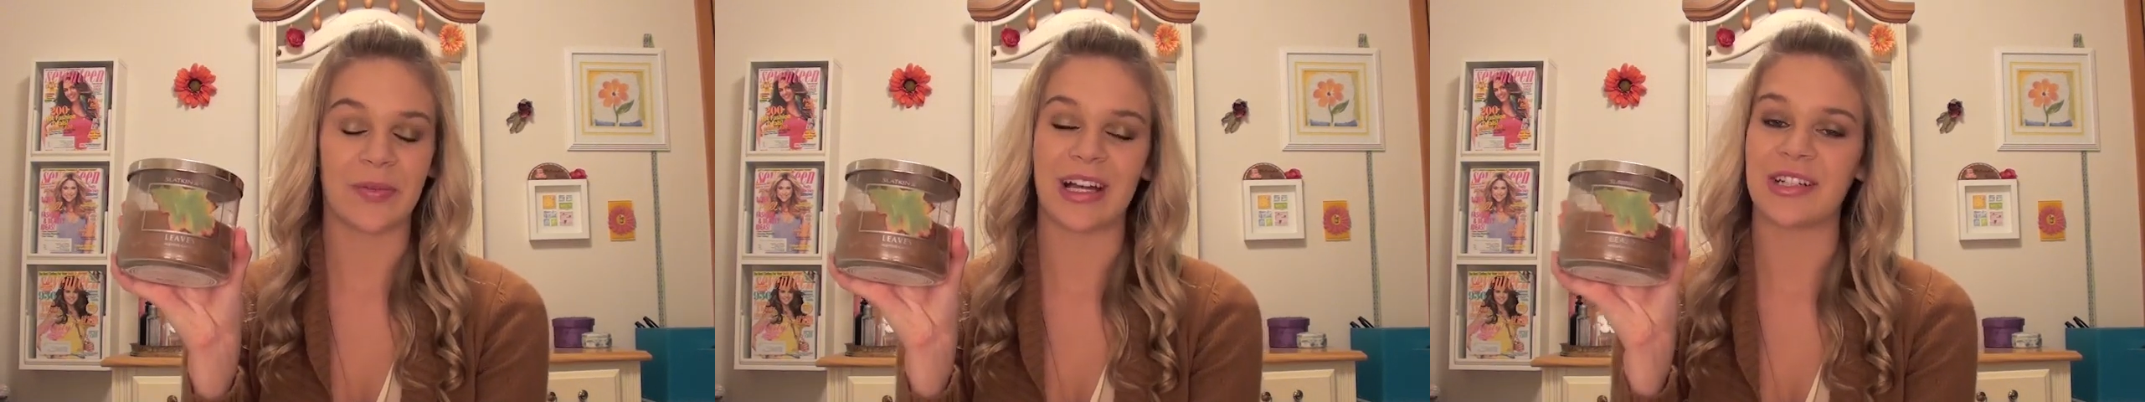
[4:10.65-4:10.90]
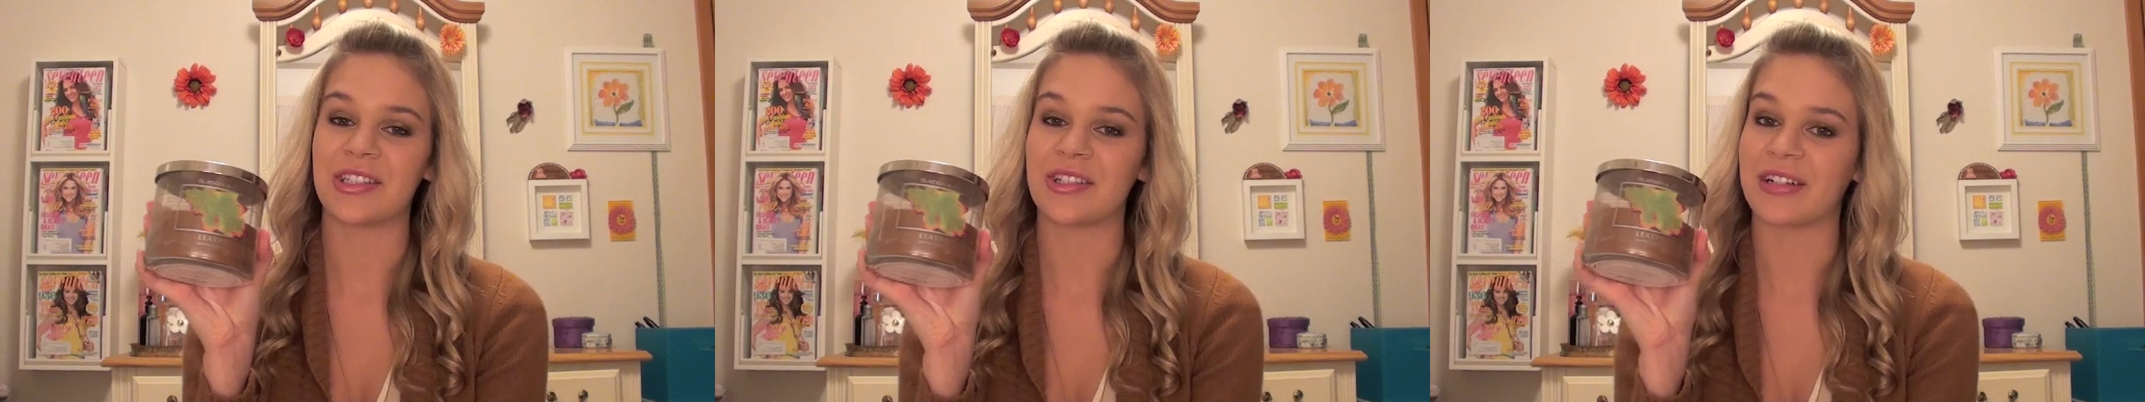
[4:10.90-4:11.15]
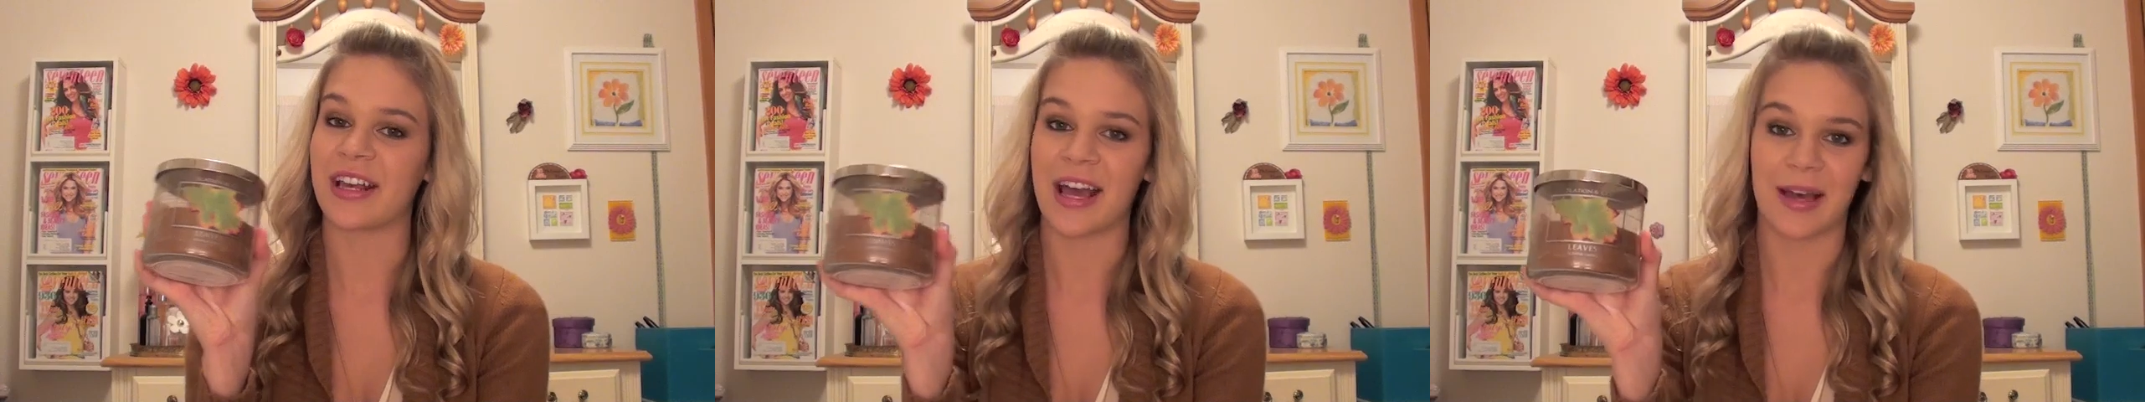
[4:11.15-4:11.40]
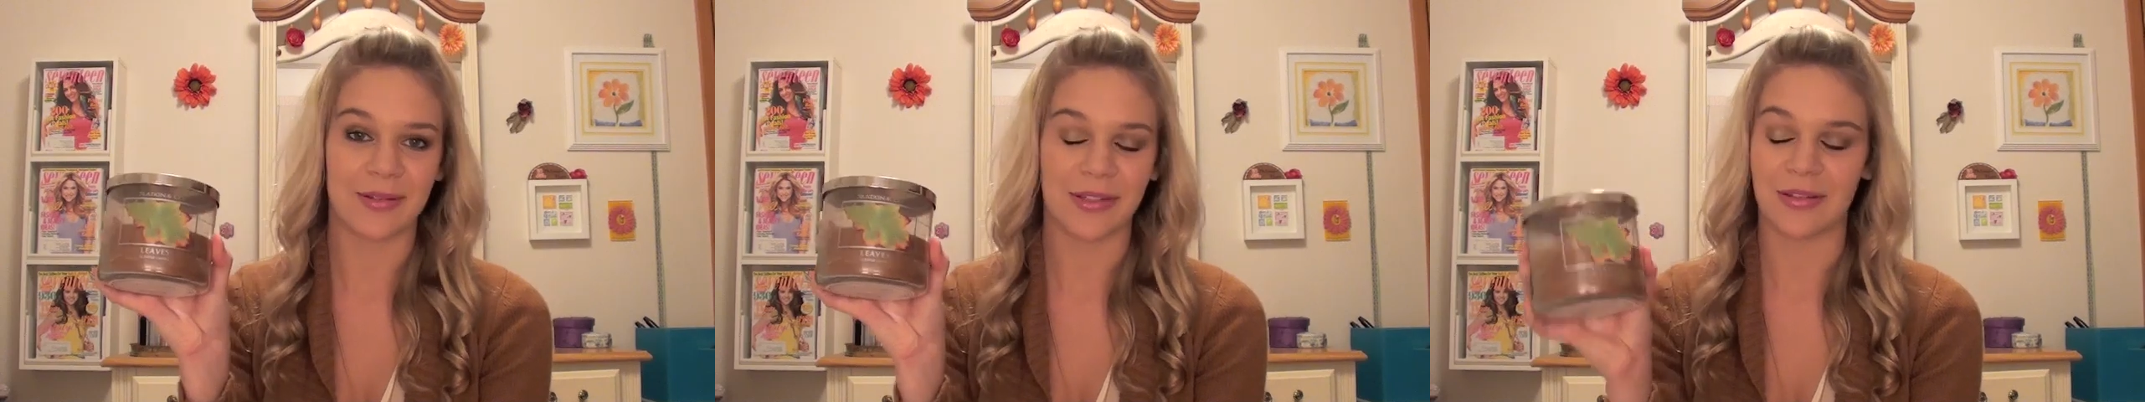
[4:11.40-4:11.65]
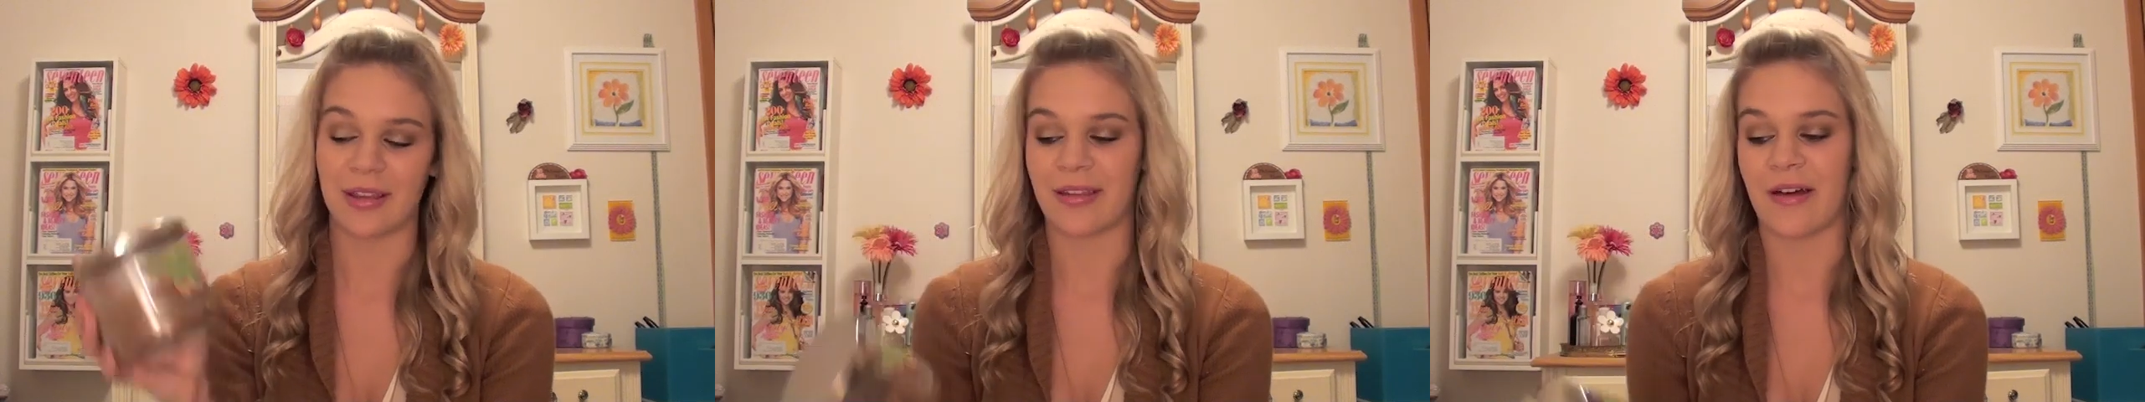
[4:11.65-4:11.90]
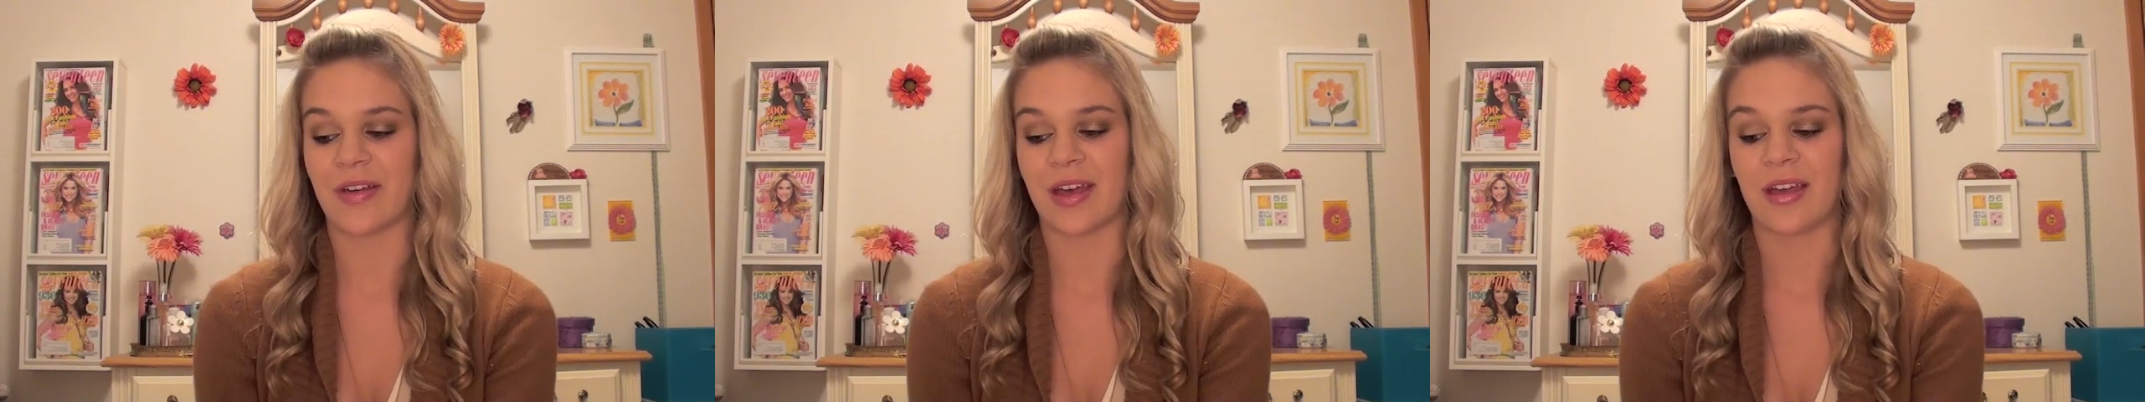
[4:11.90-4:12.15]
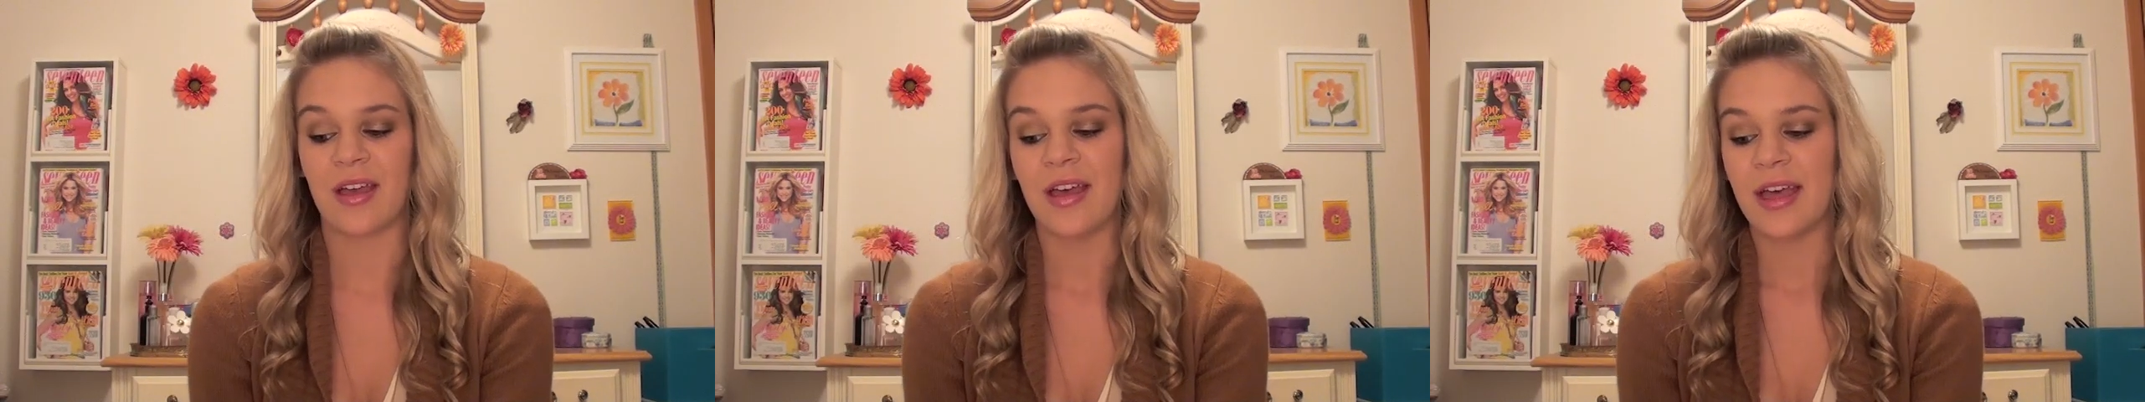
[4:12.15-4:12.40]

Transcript: last year and I absolutely love it.